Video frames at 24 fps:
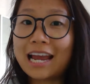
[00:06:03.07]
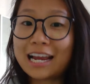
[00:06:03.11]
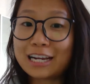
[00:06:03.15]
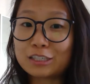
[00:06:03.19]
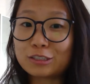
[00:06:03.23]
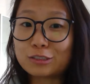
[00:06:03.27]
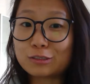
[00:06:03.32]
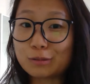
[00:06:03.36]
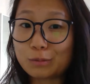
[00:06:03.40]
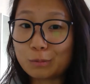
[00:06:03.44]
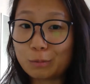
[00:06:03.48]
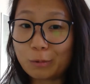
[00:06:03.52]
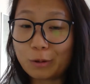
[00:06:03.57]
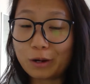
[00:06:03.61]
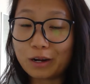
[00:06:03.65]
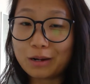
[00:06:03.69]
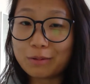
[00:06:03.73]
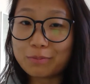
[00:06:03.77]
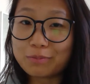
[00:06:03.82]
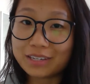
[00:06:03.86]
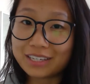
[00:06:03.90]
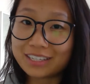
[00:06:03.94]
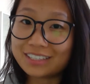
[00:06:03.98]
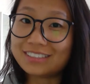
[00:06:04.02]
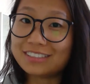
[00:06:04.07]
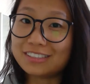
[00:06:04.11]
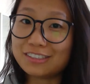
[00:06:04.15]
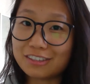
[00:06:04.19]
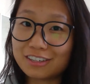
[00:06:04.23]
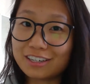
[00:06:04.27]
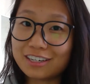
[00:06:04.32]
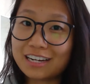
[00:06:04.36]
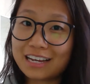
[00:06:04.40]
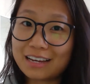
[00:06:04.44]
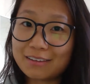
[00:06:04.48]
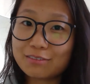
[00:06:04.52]
extra work because you're
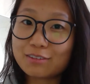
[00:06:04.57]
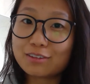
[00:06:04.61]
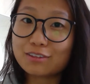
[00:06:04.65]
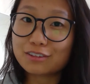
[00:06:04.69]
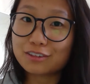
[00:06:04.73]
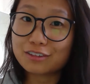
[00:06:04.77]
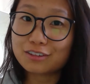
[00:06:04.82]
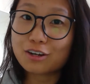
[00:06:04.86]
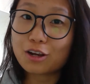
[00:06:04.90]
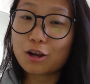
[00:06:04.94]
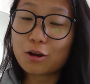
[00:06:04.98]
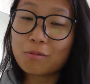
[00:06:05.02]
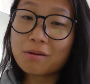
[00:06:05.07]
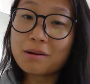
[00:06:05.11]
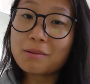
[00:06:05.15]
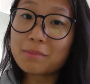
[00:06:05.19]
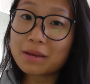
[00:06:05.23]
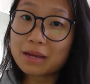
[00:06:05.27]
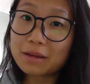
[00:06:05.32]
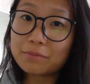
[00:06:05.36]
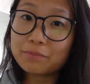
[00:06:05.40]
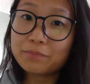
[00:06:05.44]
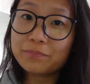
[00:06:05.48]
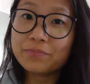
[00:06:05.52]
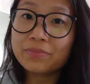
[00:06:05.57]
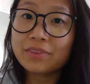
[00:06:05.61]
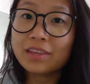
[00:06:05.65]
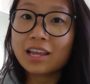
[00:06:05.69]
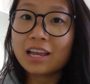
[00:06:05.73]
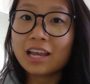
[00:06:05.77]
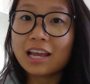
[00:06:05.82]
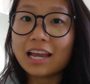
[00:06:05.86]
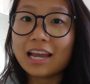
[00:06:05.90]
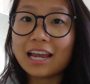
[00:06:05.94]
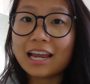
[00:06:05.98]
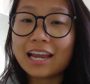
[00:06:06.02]
going to have to learn OMM
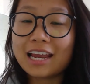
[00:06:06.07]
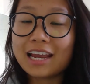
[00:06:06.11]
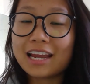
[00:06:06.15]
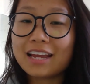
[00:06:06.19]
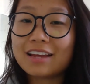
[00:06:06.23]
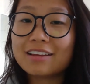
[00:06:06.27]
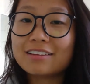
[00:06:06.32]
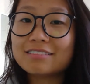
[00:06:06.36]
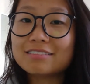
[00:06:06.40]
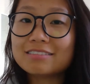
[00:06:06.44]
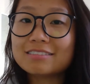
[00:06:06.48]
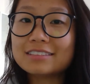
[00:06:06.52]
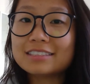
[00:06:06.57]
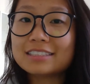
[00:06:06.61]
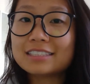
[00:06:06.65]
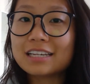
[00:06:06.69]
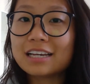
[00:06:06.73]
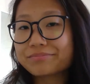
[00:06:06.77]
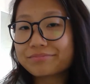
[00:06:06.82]
and